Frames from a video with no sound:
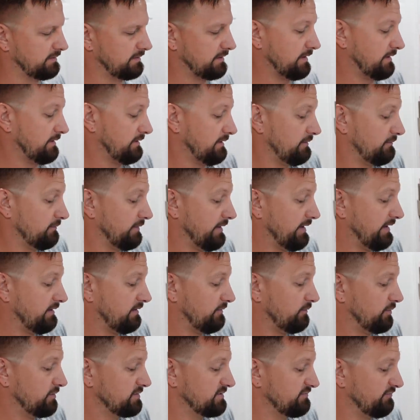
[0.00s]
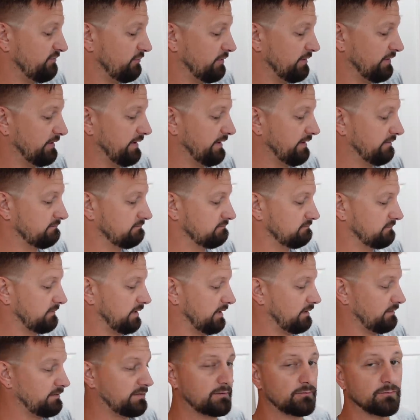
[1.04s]
And I think we're out of the woods for it now.
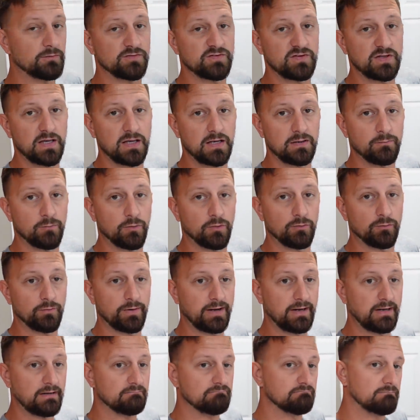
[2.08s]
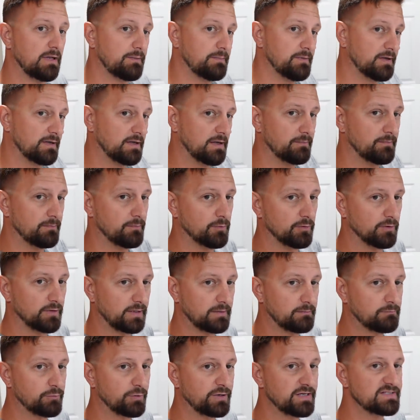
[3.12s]
I don't think we'll see any more rain, maybe a couple more
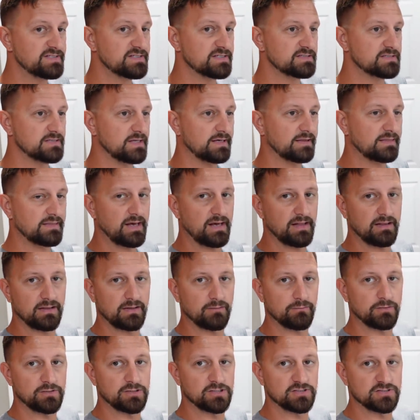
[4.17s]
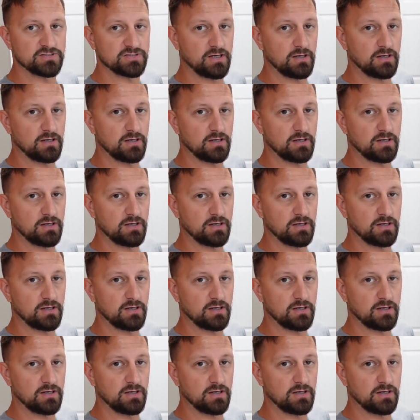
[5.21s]
like breezes like that, like we just